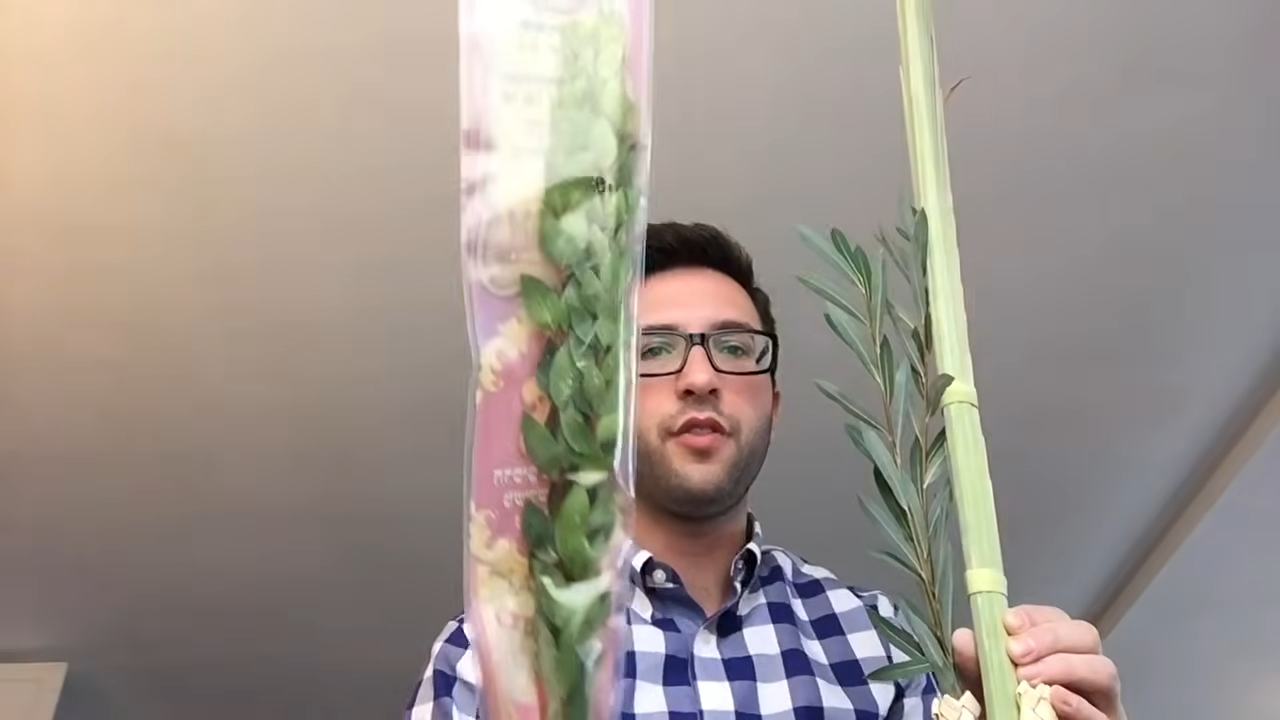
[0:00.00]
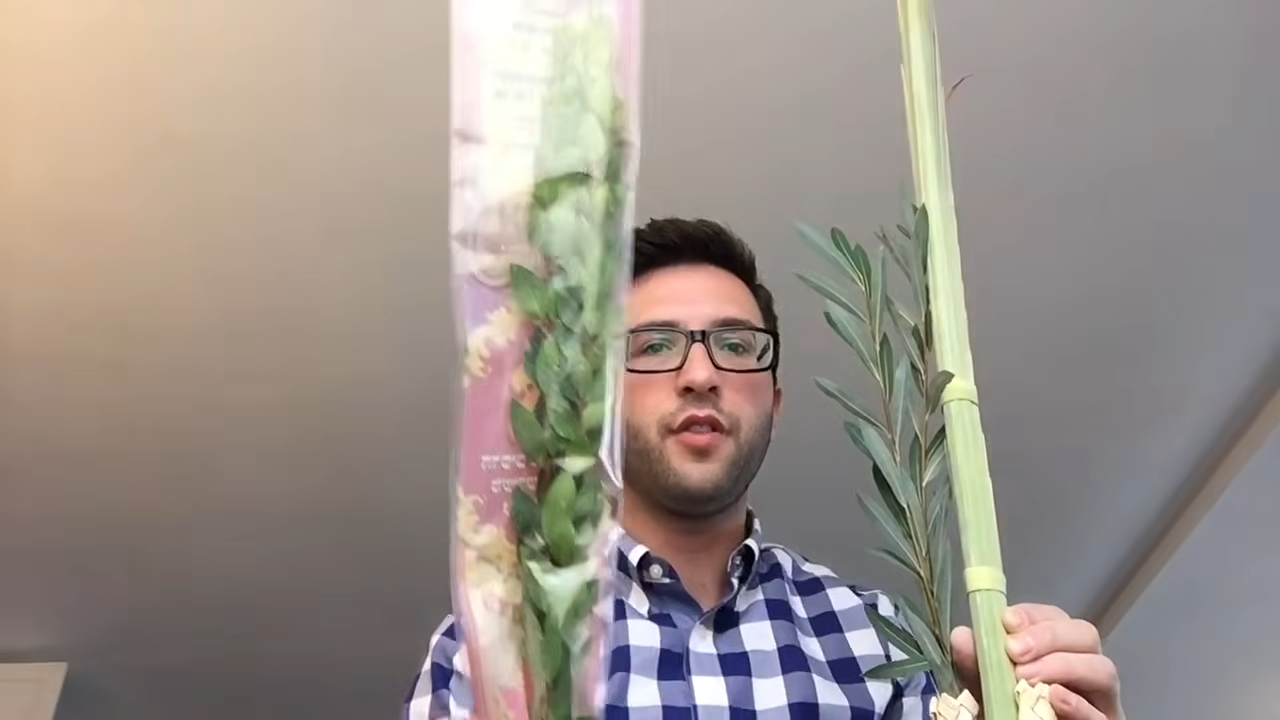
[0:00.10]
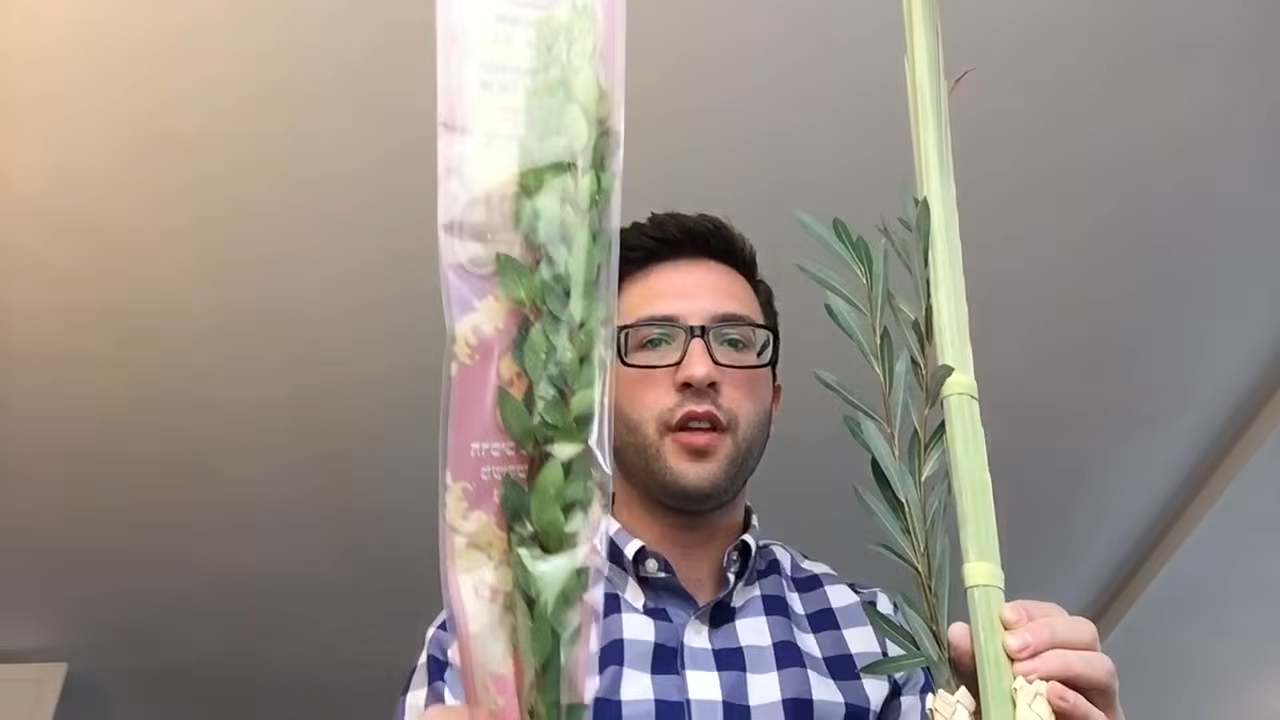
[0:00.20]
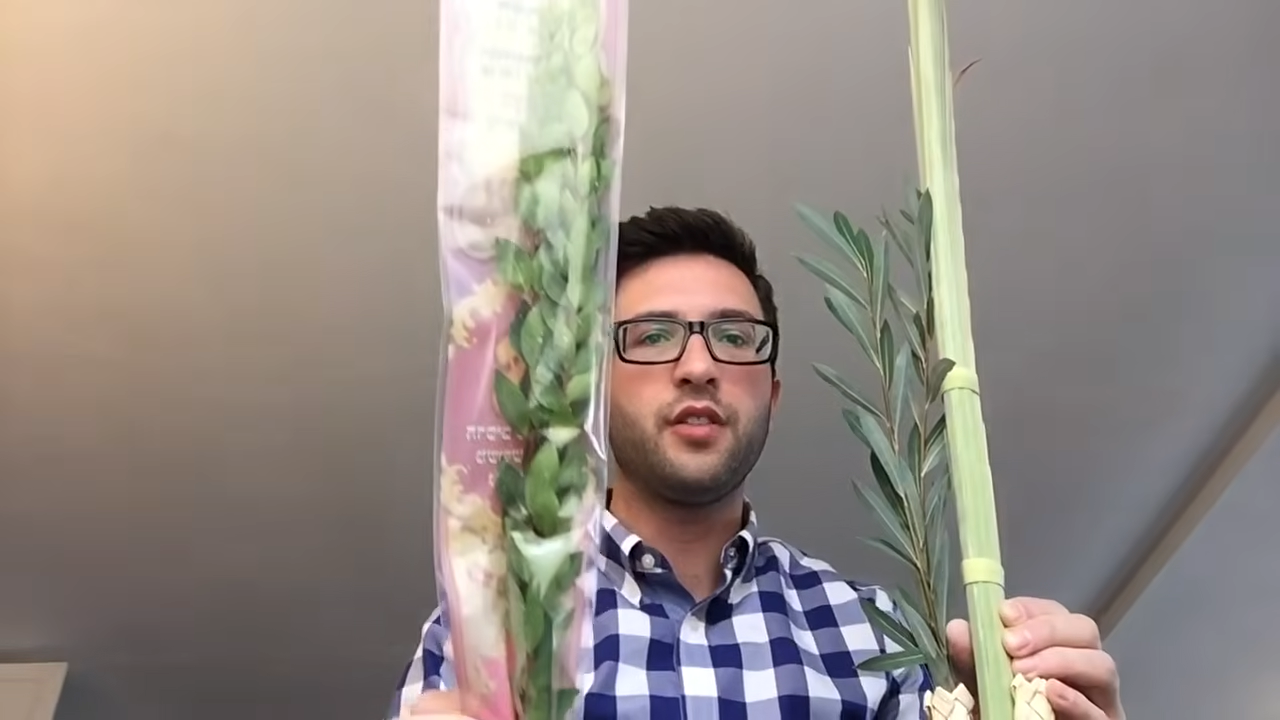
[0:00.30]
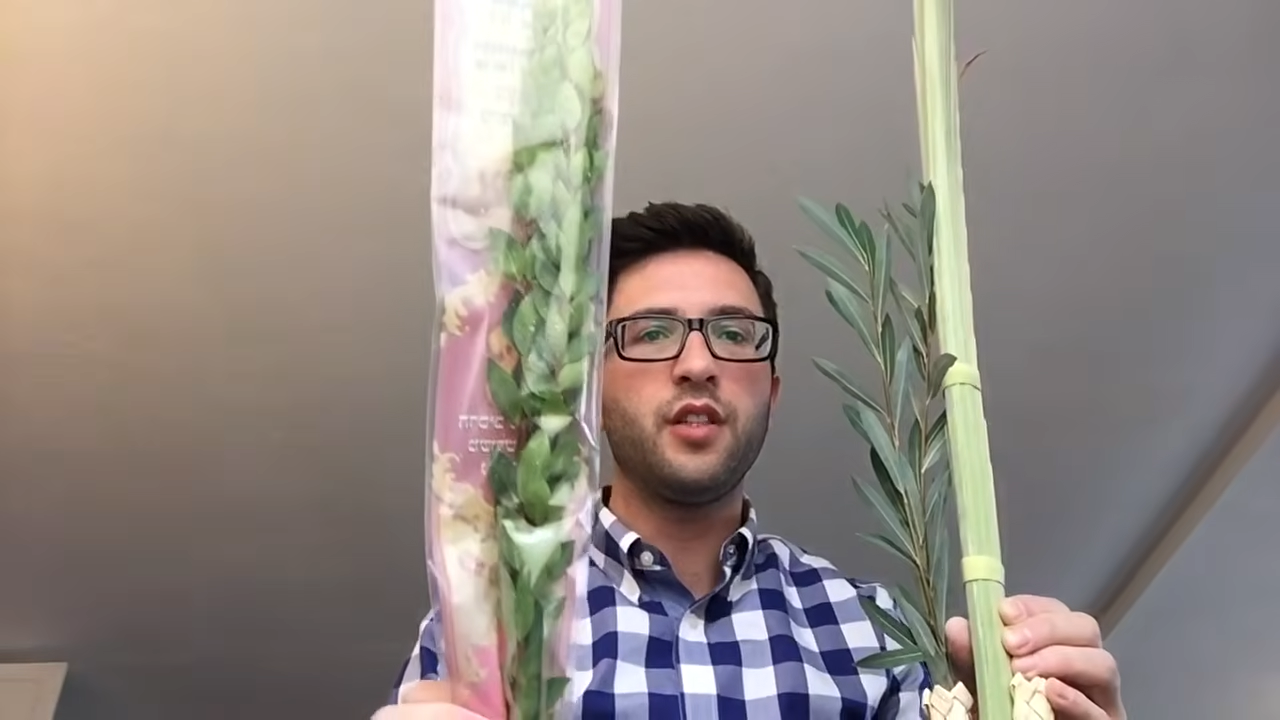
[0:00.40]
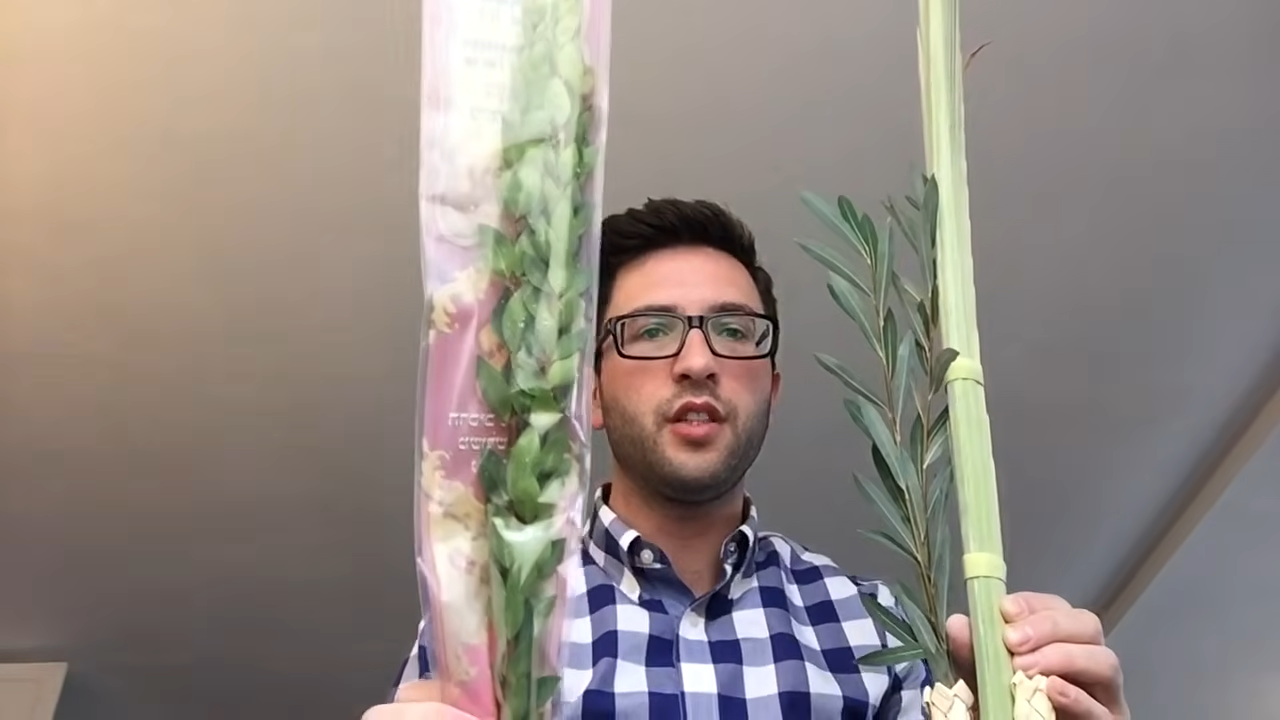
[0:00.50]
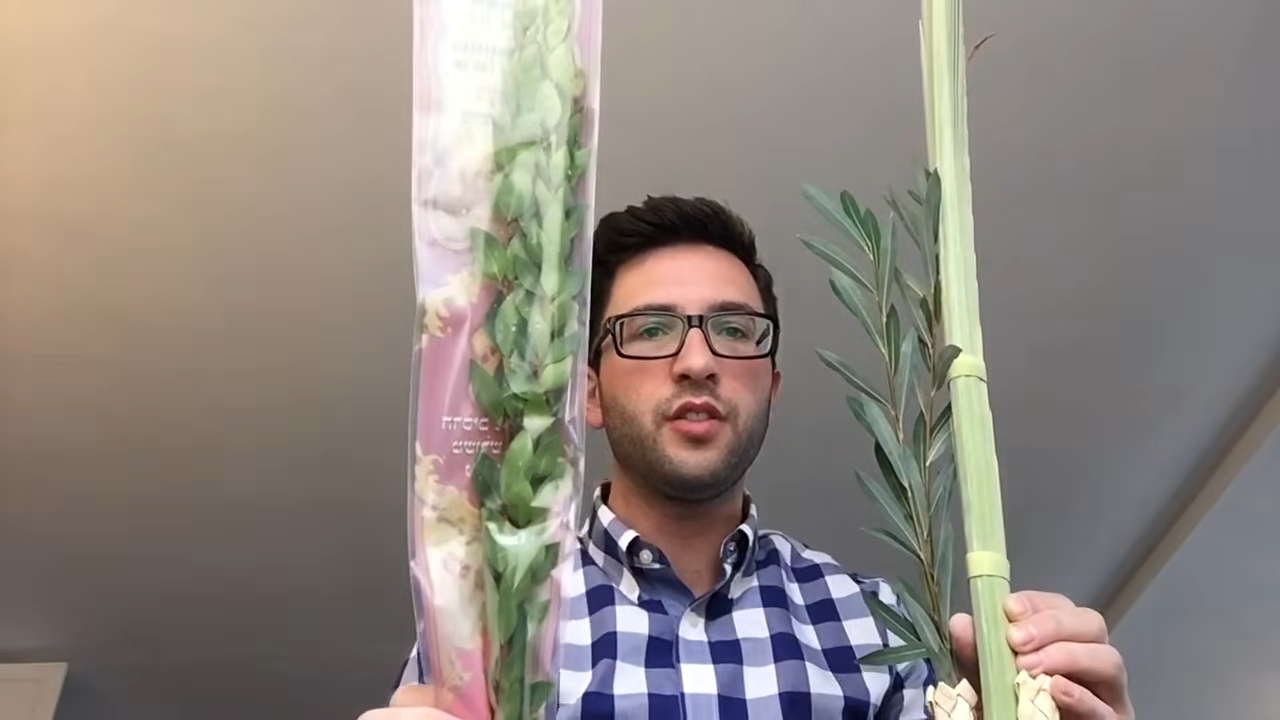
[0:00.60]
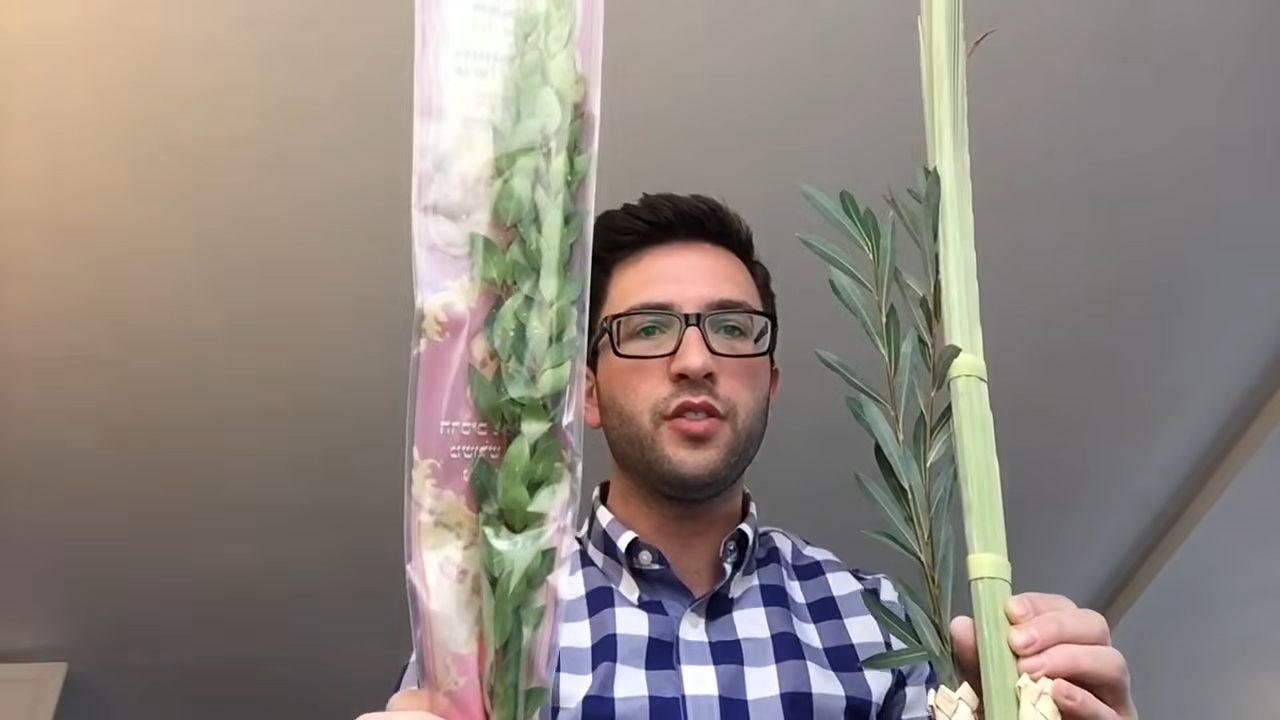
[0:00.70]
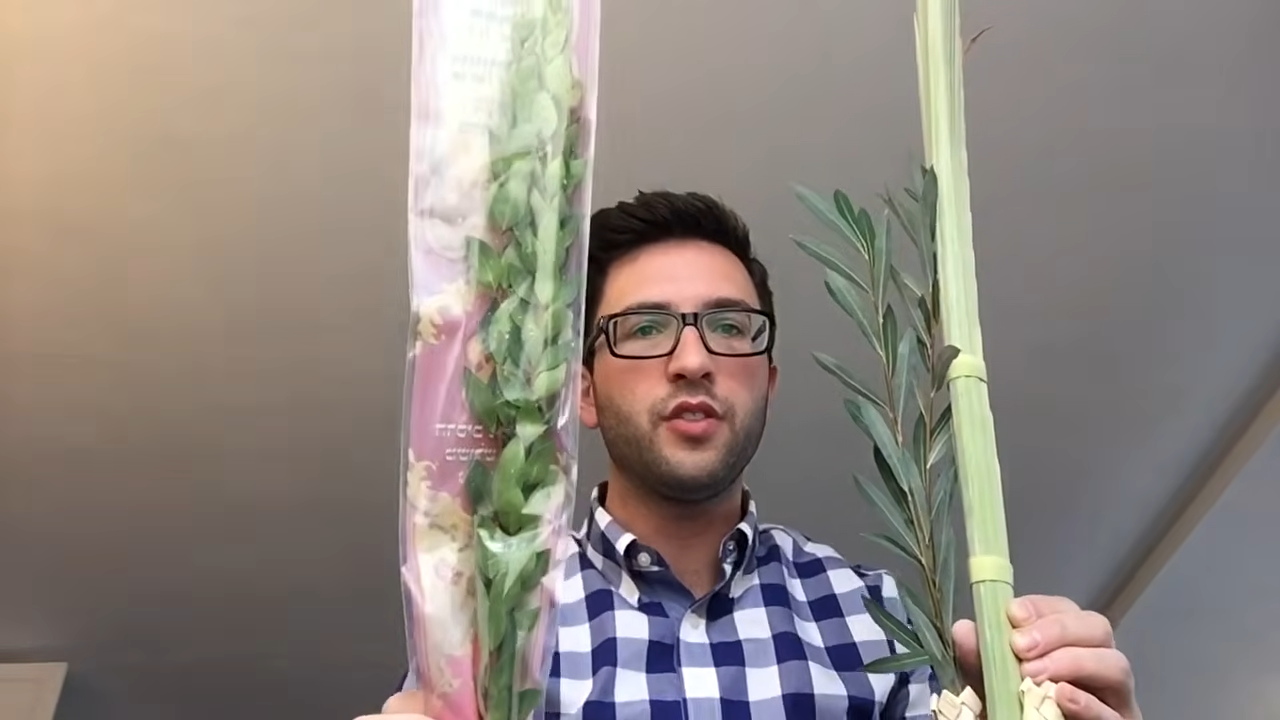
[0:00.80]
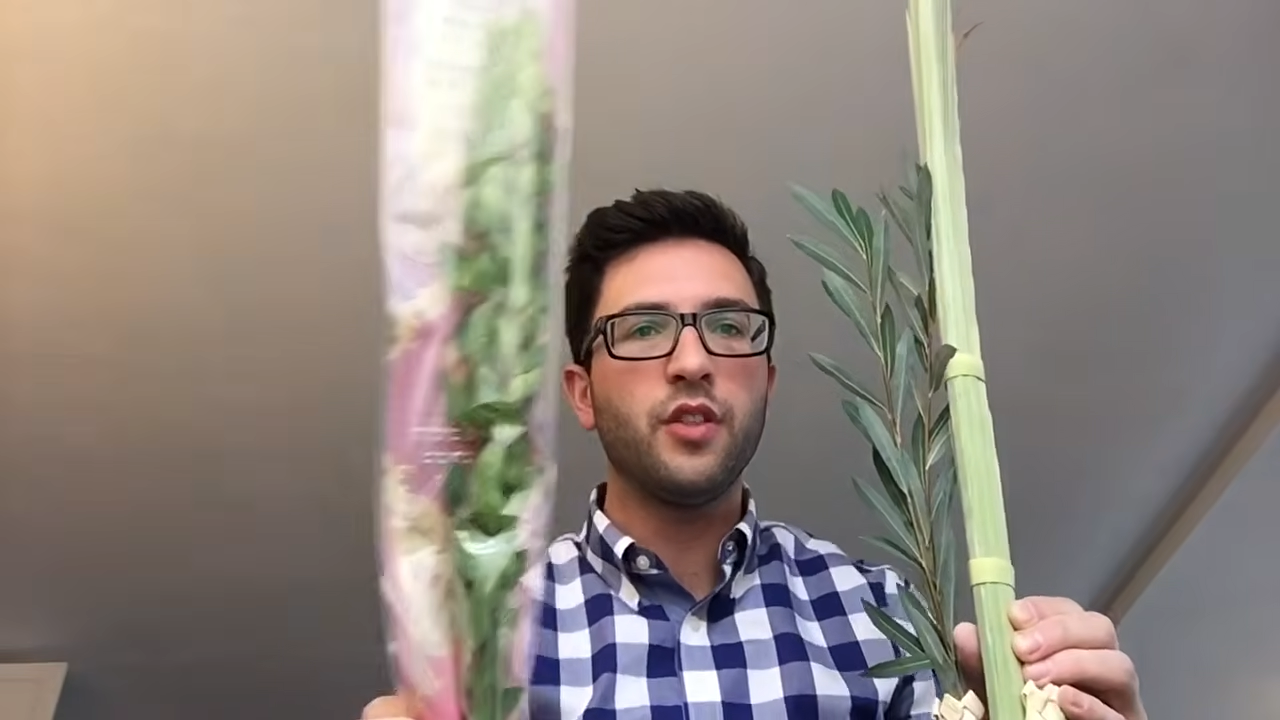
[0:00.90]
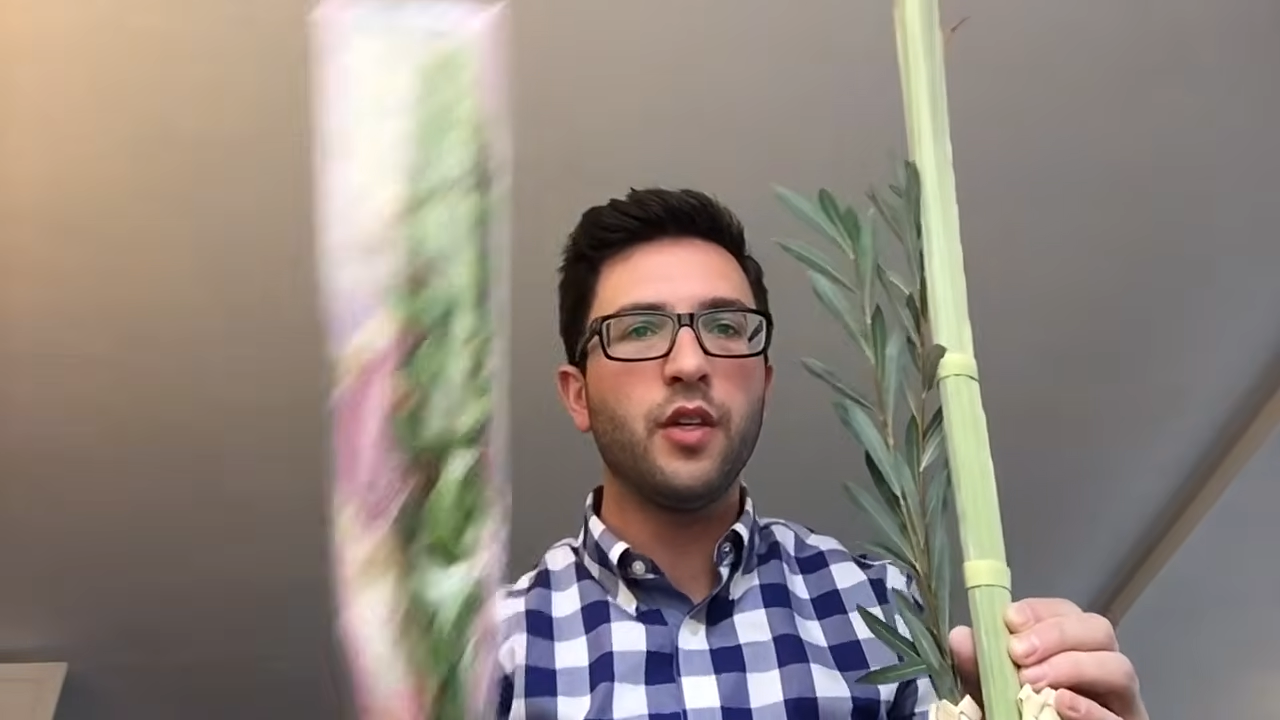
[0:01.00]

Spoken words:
That's these.